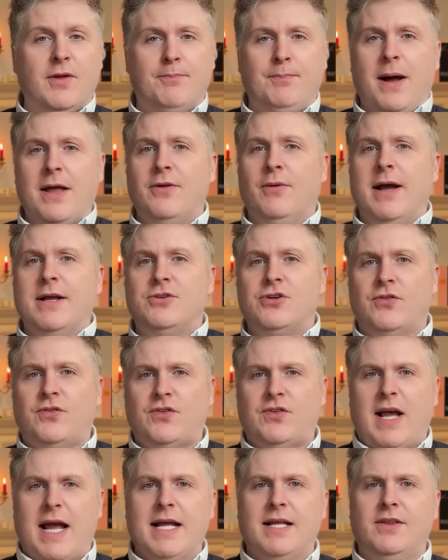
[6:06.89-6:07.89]
By the way, just
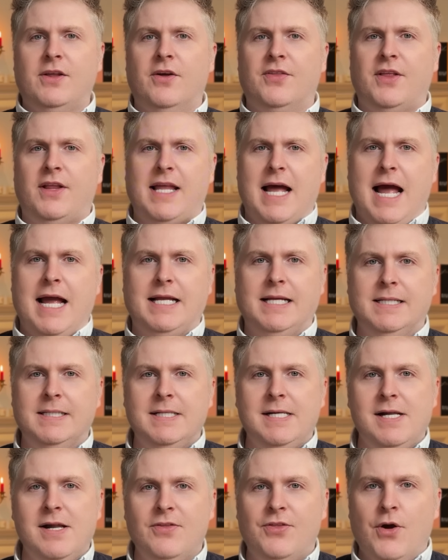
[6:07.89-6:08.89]
saying the other day
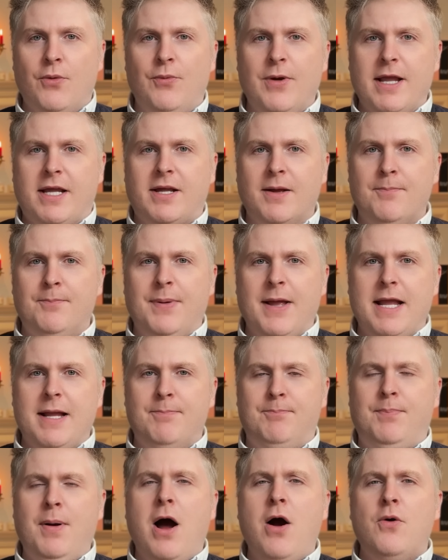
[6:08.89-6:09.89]
that we can be
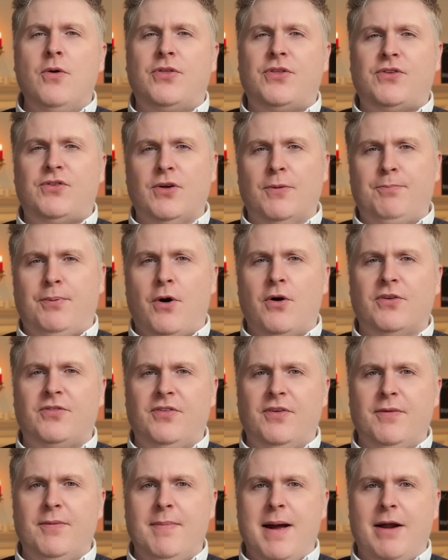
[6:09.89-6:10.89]
both supportive
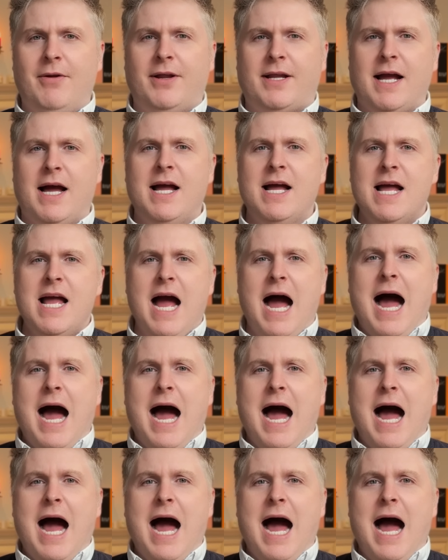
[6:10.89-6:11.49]
of America